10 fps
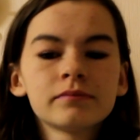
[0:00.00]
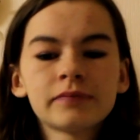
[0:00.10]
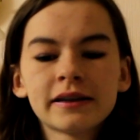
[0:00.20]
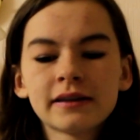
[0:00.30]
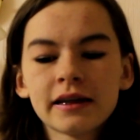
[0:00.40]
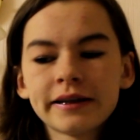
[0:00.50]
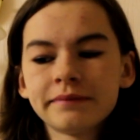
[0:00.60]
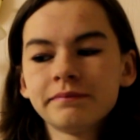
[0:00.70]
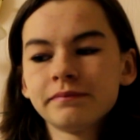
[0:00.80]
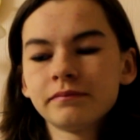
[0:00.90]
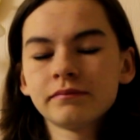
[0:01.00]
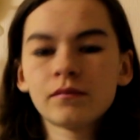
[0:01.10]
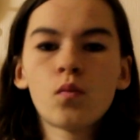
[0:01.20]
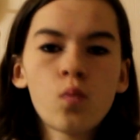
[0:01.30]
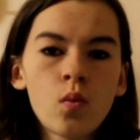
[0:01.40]
Basically
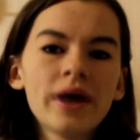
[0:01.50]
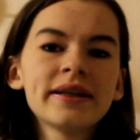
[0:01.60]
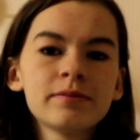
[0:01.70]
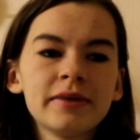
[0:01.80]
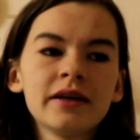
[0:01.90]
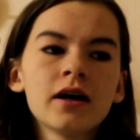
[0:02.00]
white meat.